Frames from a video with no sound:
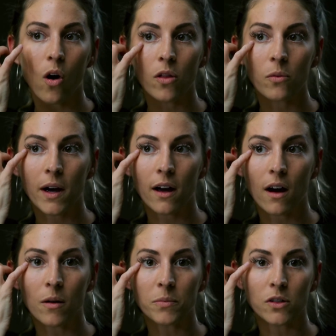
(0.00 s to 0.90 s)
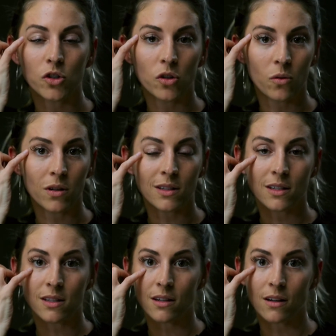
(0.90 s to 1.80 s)
all the way up because you don't want it to
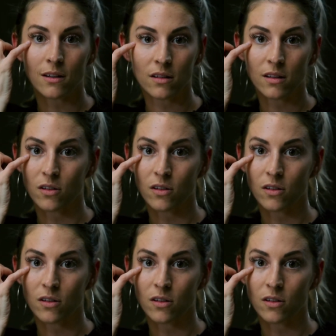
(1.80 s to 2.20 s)
sit in